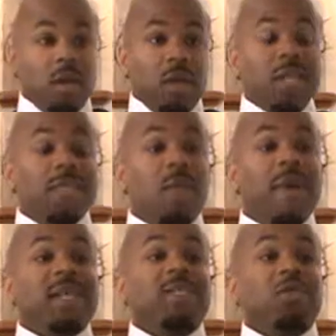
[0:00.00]
He's going
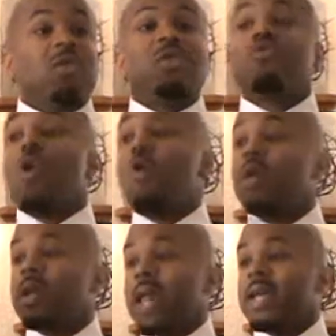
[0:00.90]
to make sure you're
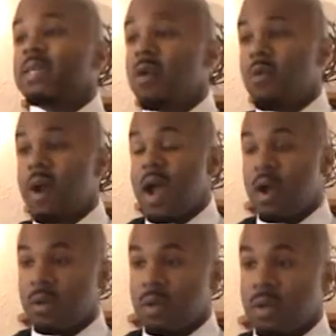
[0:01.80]
stronger the next go
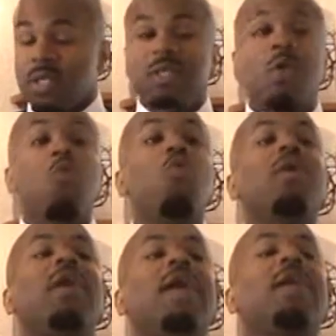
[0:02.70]
around. So
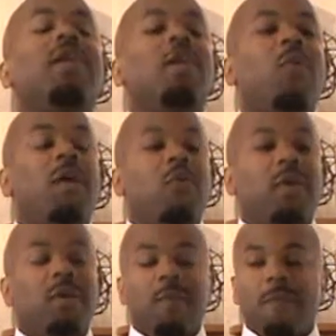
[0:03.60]
what are they getting away with?